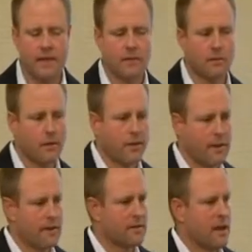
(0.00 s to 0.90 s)
And these are the
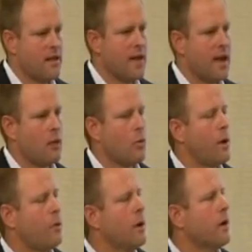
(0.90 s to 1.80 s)
things
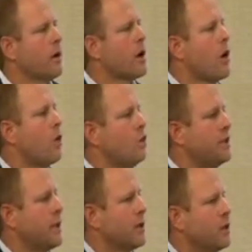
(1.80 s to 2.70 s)
that when we are
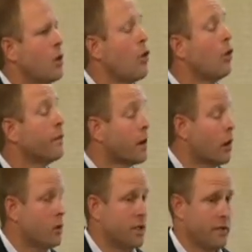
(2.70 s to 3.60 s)
coaching or
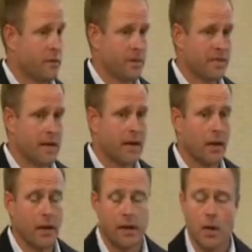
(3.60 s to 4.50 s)
over-coaching from the
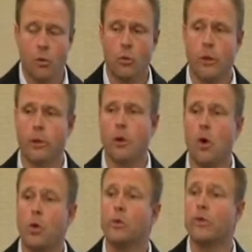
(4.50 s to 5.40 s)
sideline, when we
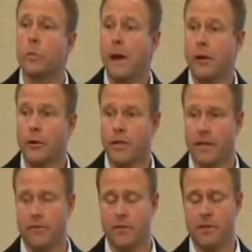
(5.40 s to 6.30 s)
are
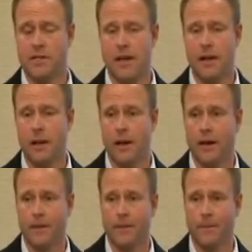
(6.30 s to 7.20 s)
over-parenting from the
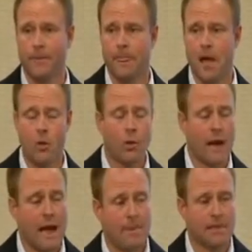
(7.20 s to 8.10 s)
sideline,
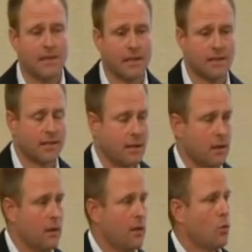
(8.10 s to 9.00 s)
what happens is
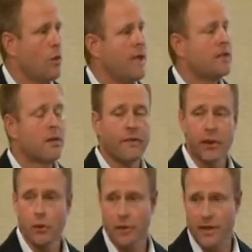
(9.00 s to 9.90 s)
we
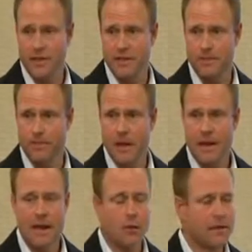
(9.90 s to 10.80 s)
interfere with this.
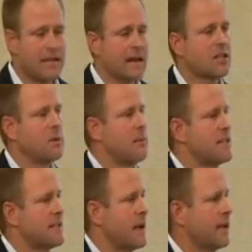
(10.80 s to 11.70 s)
Now, it's actually
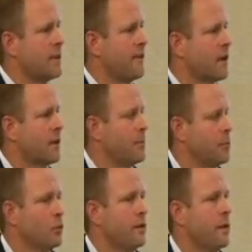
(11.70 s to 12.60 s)
been scientifically
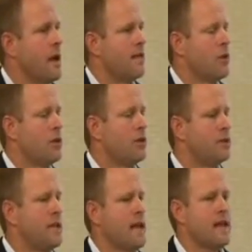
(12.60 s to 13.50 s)
proven that when
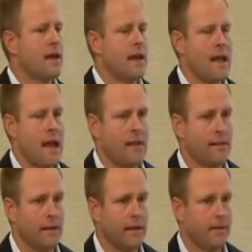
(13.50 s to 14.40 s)
you take an
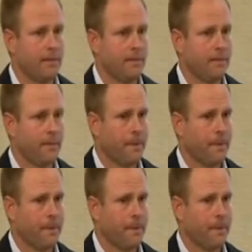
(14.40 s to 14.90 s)
athlete